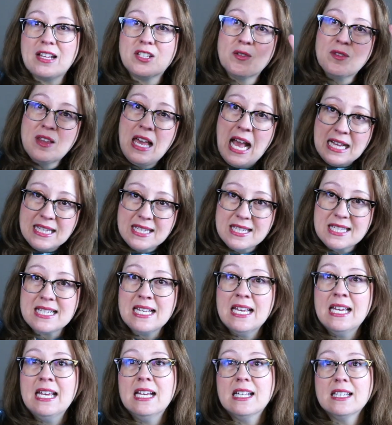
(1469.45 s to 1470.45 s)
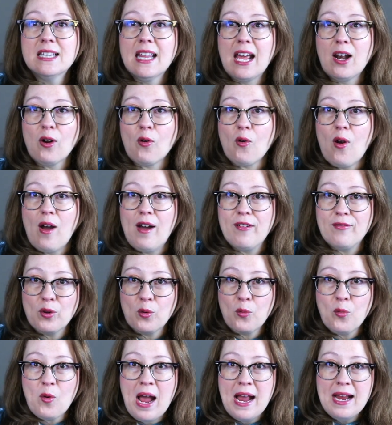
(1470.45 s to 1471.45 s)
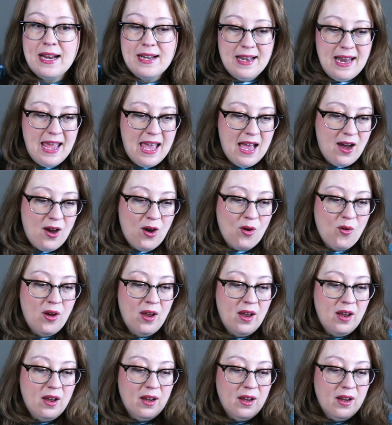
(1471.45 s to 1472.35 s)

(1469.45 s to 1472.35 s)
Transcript: So that's later on. For right now,